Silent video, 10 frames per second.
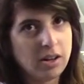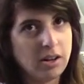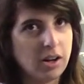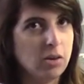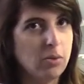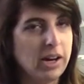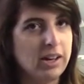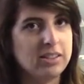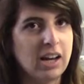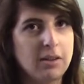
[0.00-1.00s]

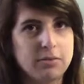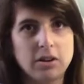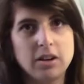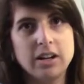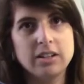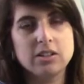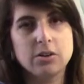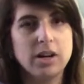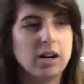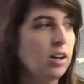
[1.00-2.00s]
Otherwise, after its
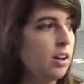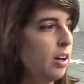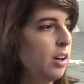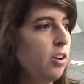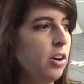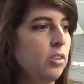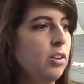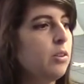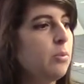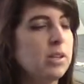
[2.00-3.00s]
career uh, during
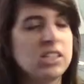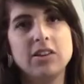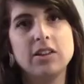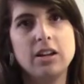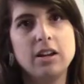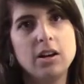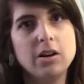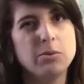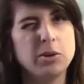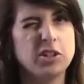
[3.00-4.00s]
the Pacific Theater,
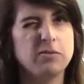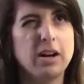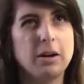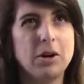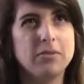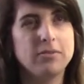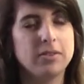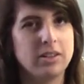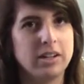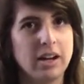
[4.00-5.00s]
which it fought about
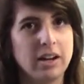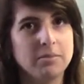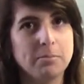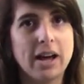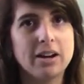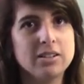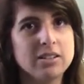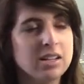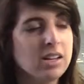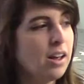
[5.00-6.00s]
fifty-nine
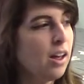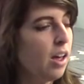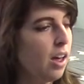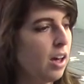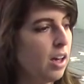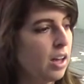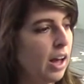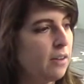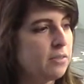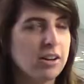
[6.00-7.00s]
battles, Uh, it
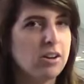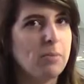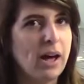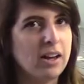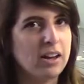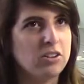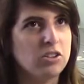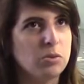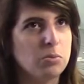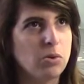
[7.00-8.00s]
kind of settled back
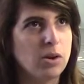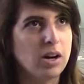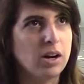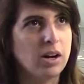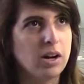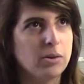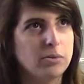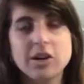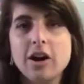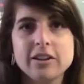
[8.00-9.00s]
into more uh,
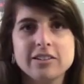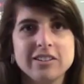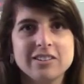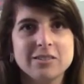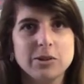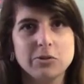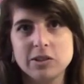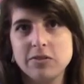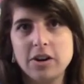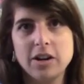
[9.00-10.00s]
reconnaissance, which was a
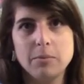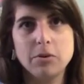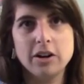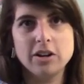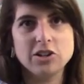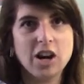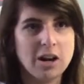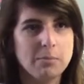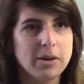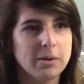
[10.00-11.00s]
very important
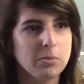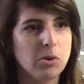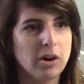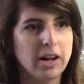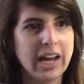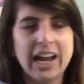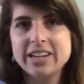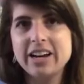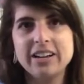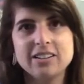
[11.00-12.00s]
job, but more like
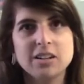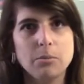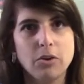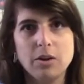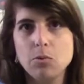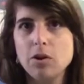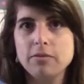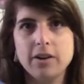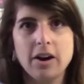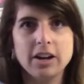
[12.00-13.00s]
anti-submarine
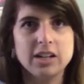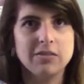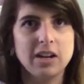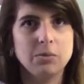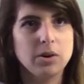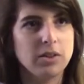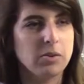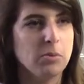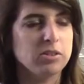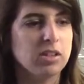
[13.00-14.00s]
warfare activity, where they
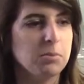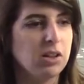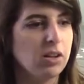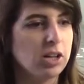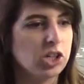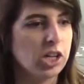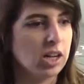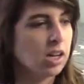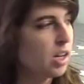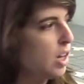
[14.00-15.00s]
would mostly be launching
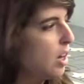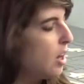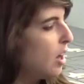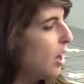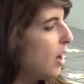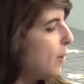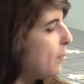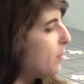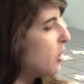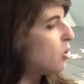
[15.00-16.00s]
uh,
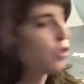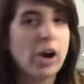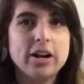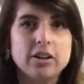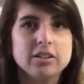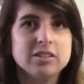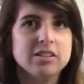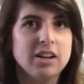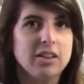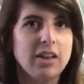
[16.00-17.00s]
trackers
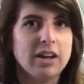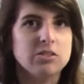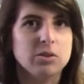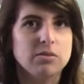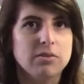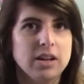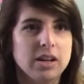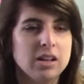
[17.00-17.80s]
and that sort of thing.